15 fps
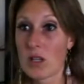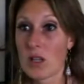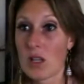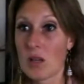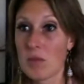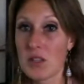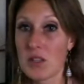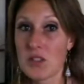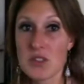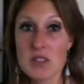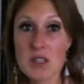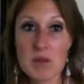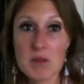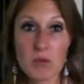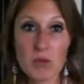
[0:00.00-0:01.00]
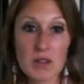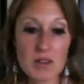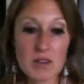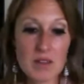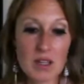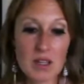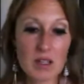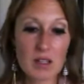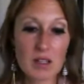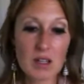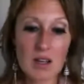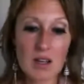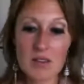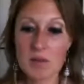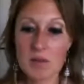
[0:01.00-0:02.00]
Let me just give me one second,
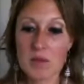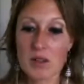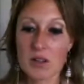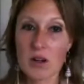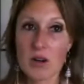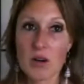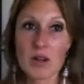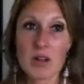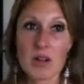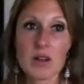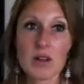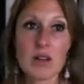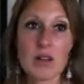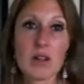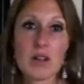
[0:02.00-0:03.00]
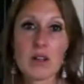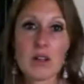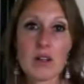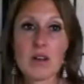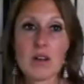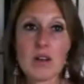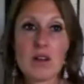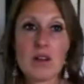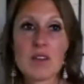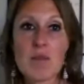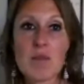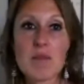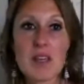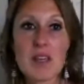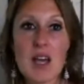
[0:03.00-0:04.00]
guys. I'm gonna go and
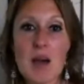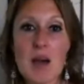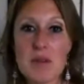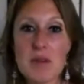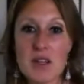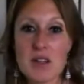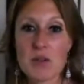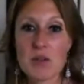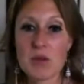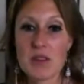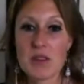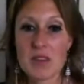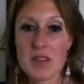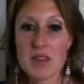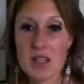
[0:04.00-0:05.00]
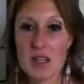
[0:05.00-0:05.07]
something happened here with the